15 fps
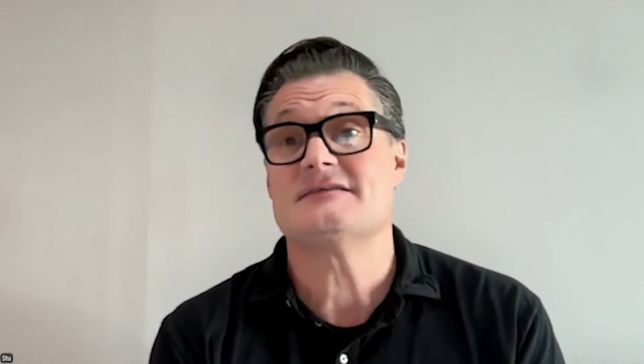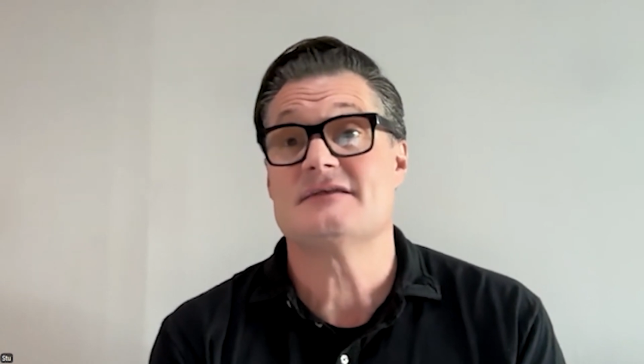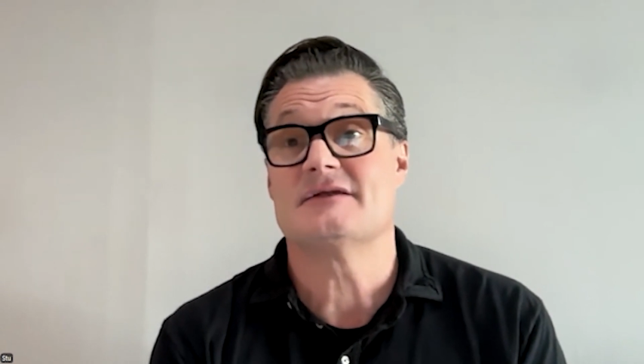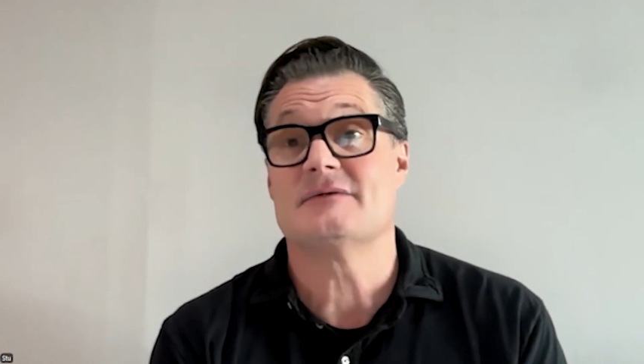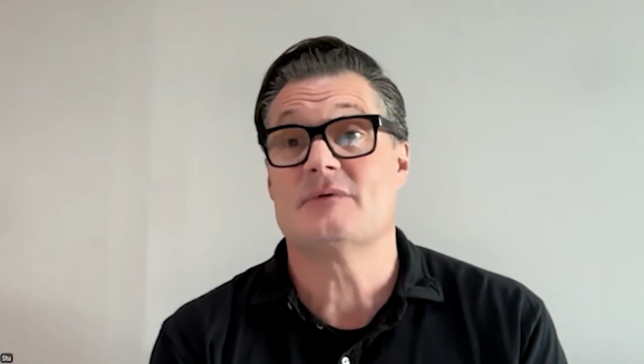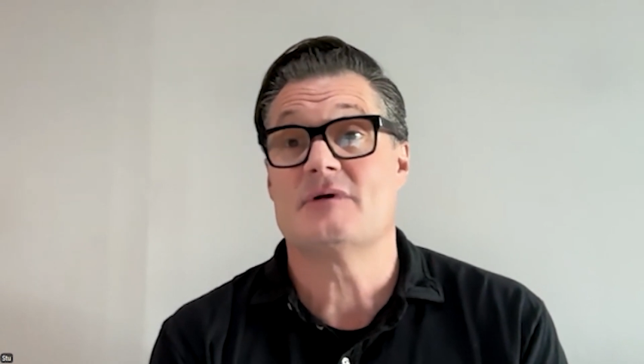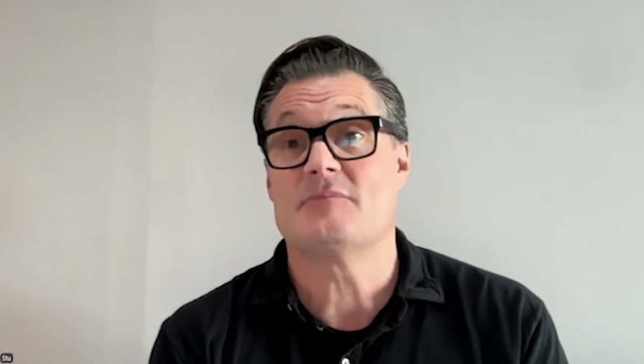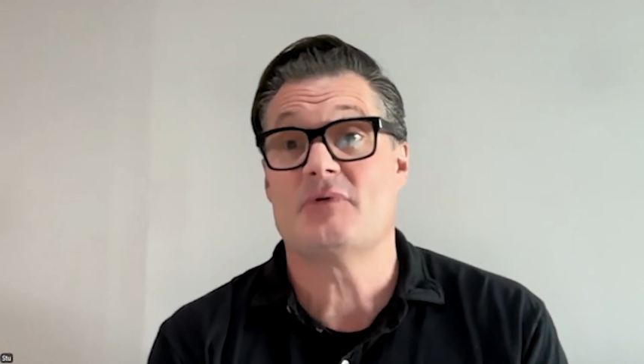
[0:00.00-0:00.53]

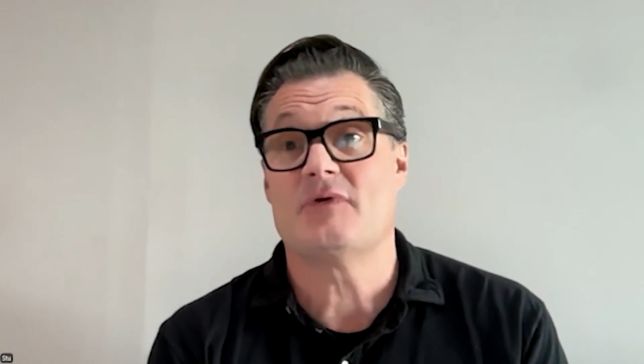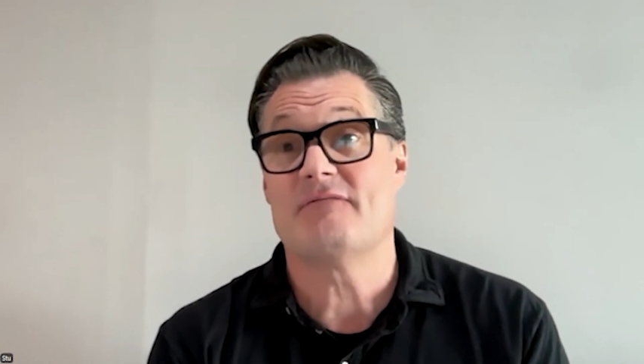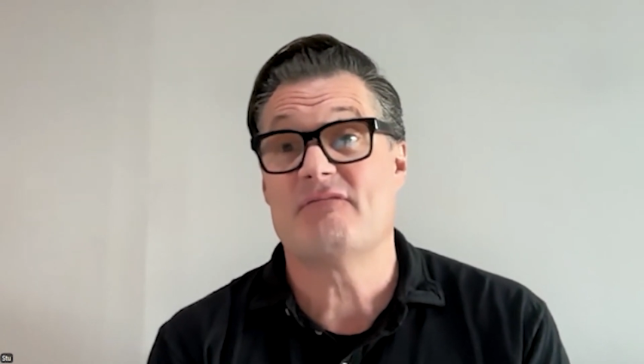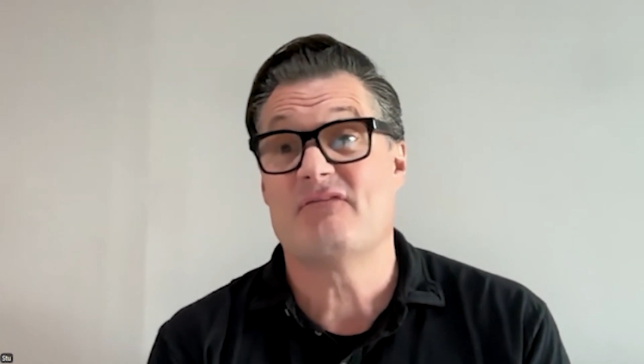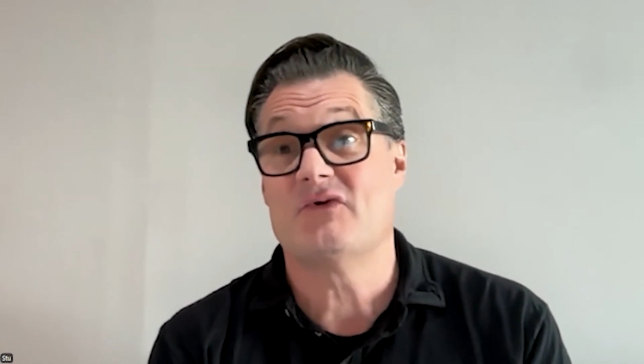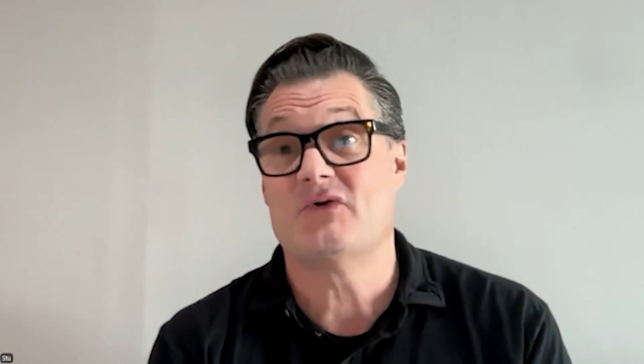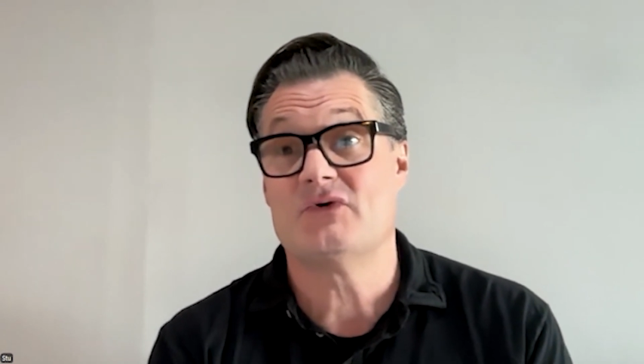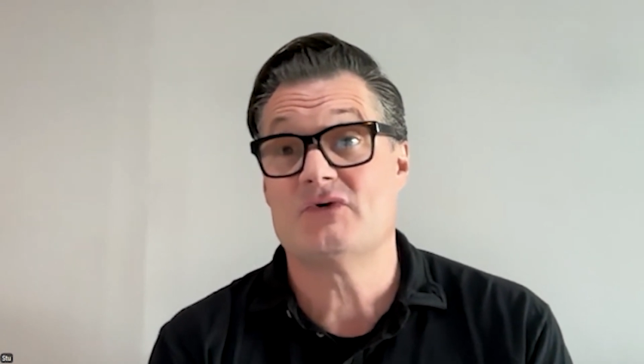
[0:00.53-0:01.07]

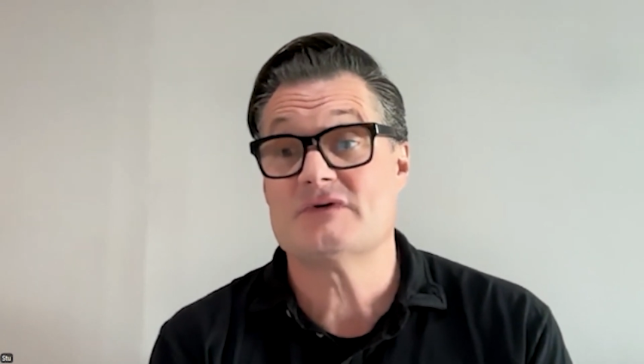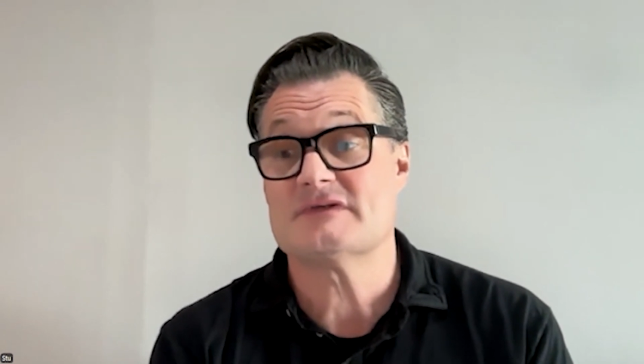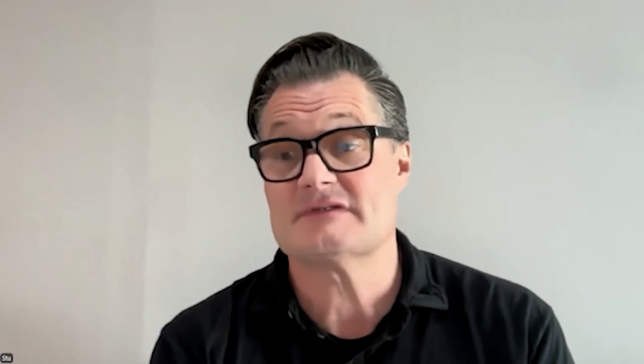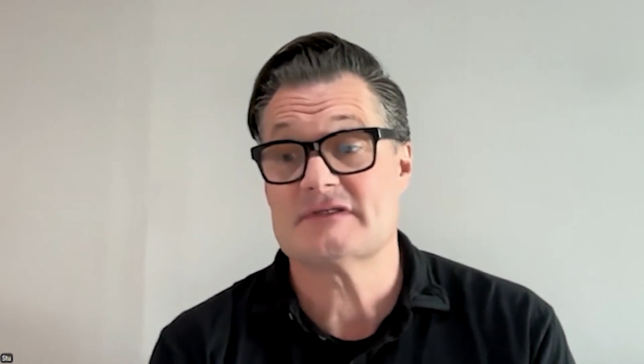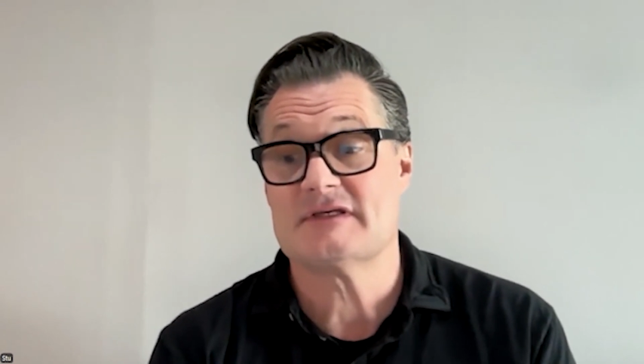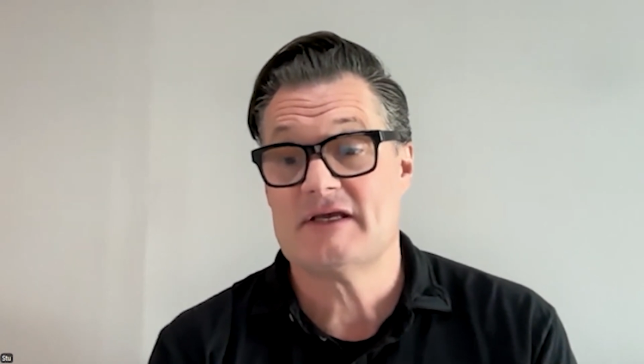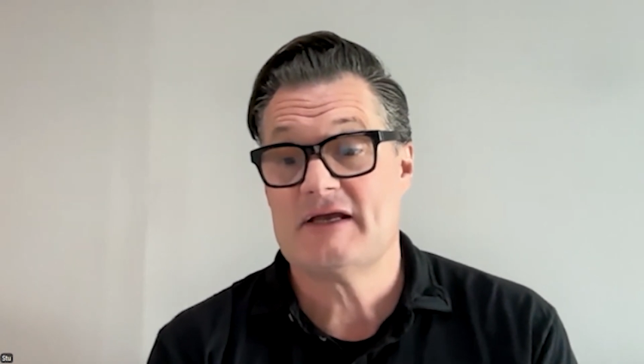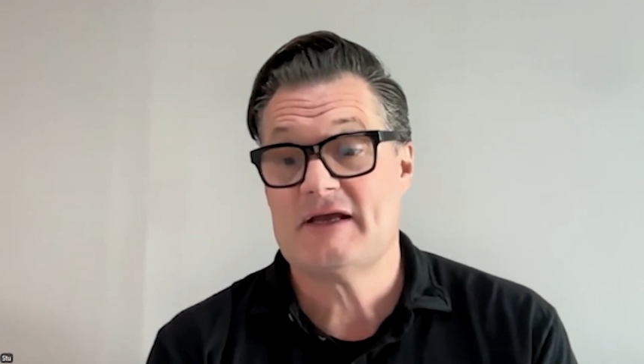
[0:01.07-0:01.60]
1.4s.